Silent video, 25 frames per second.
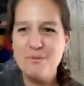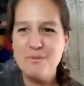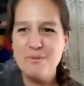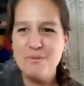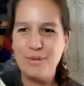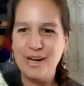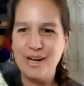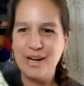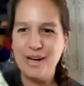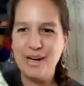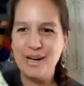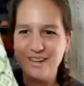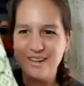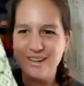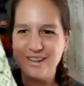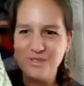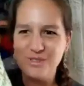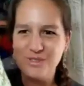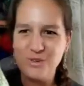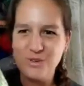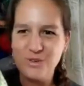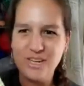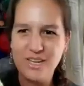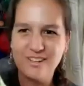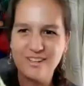But
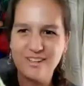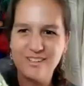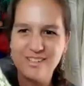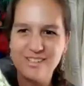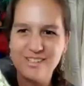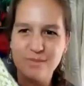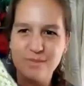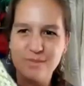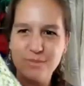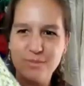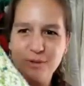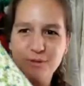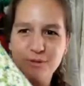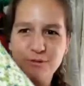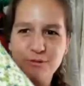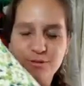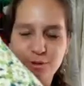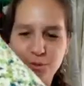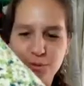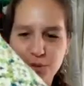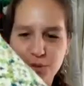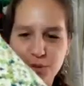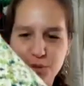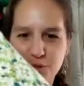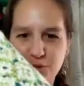so here's the
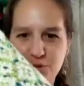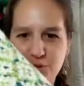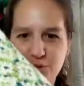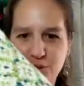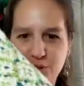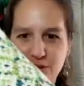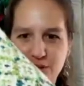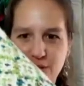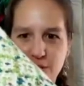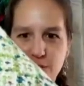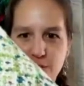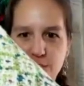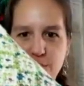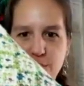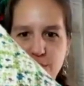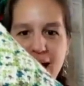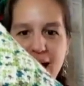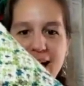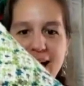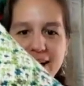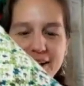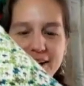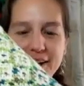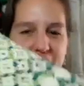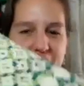beautiful, beautiful
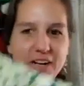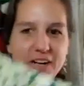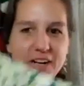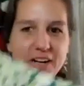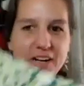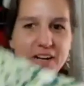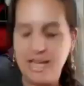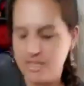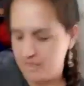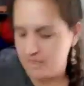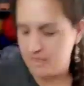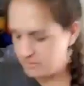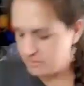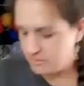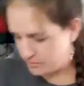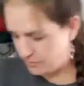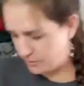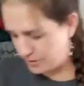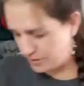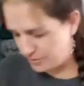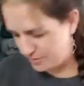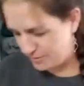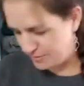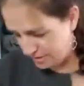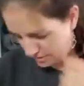pattern, and there's
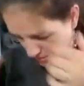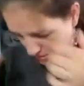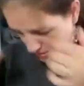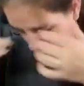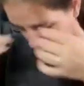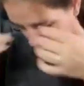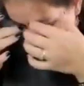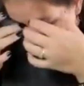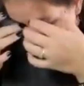going to be a